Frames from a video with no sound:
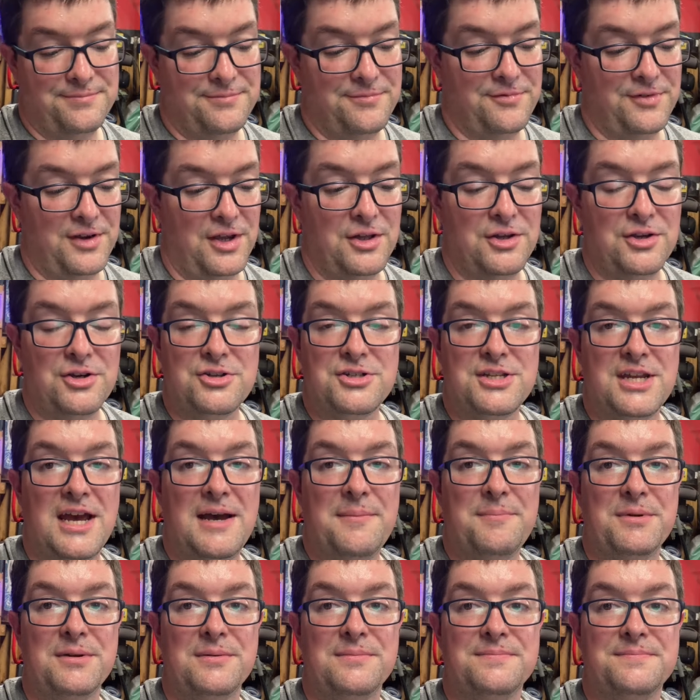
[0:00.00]
failures
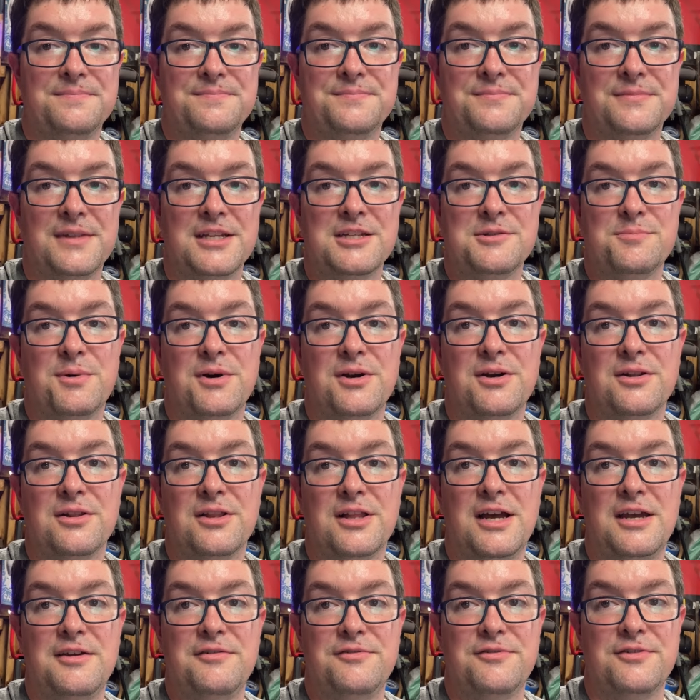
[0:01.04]
happen. That's part of
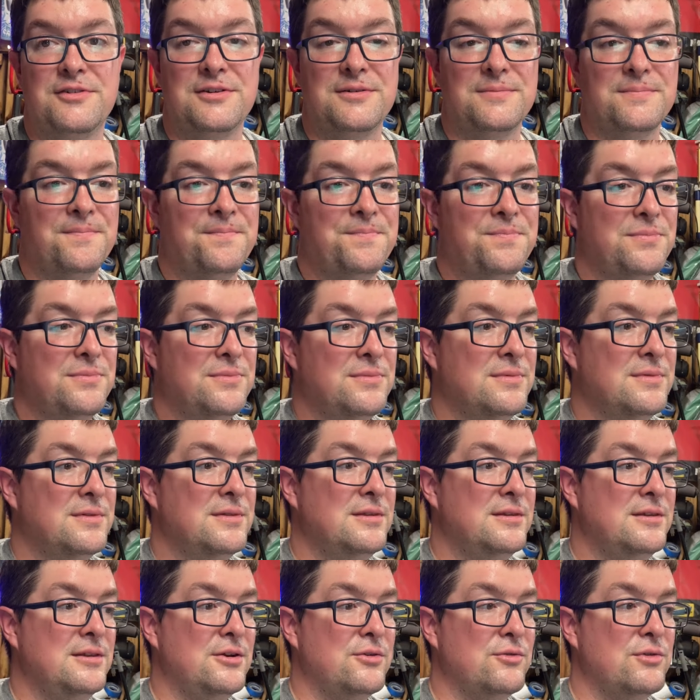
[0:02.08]
life, and
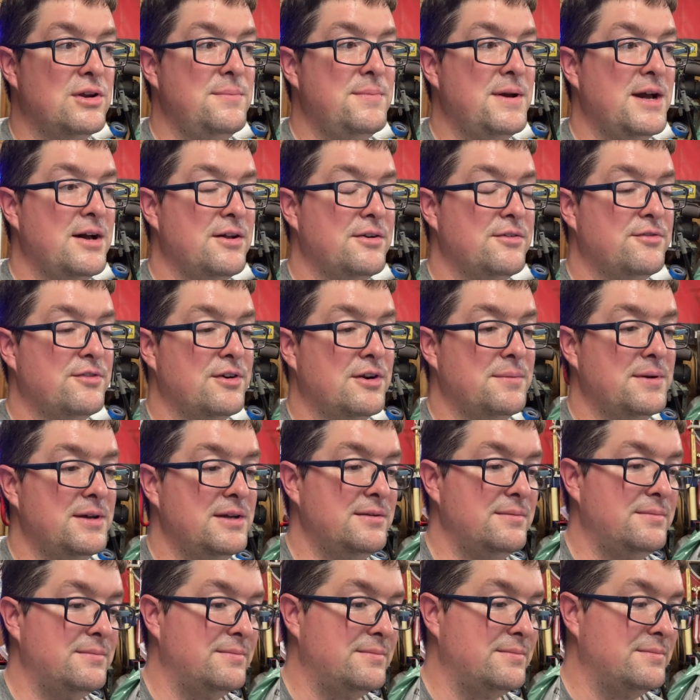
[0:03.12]
you rebound from
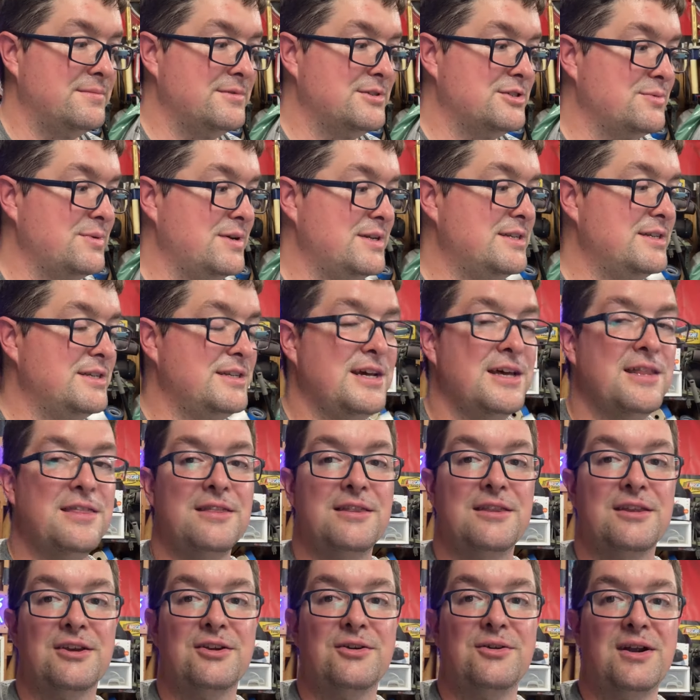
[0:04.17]
it and sweat to death
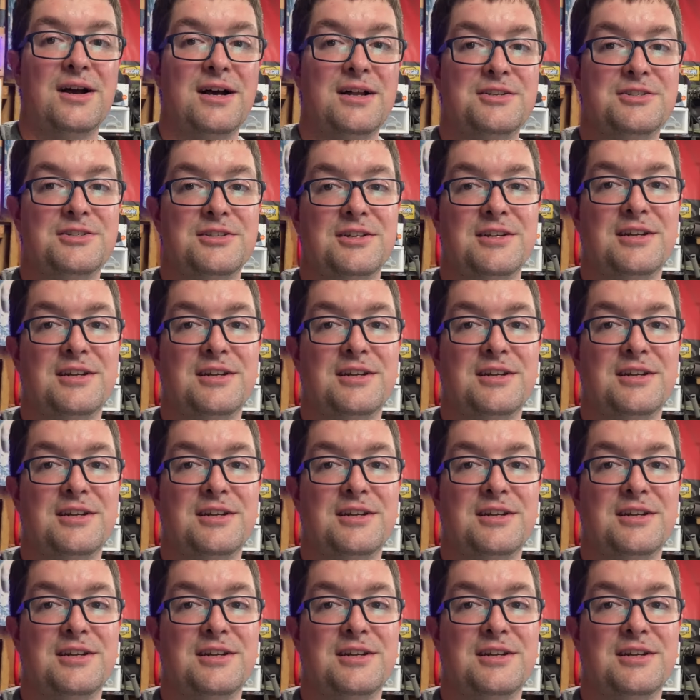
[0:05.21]
in the garage the